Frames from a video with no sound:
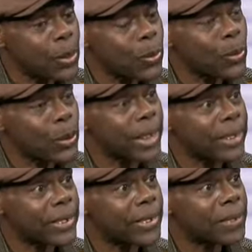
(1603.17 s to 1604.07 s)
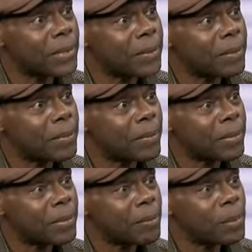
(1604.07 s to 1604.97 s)
rulers.
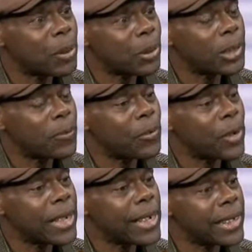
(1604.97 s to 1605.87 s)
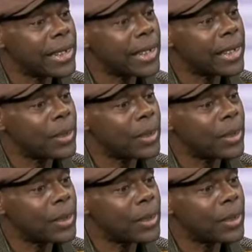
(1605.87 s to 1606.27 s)
Because if you are a leader,